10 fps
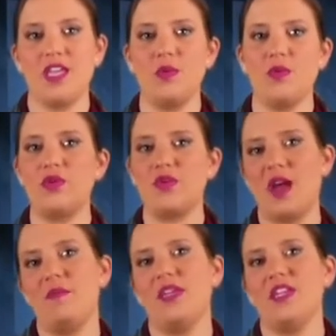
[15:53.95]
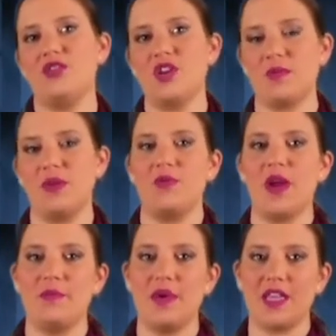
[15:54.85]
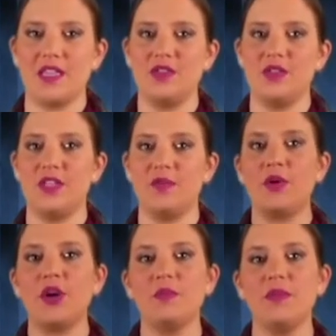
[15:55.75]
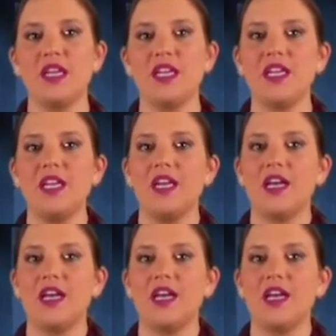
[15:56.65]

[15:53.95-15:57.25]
He would grab me and drag me right back into the apartment.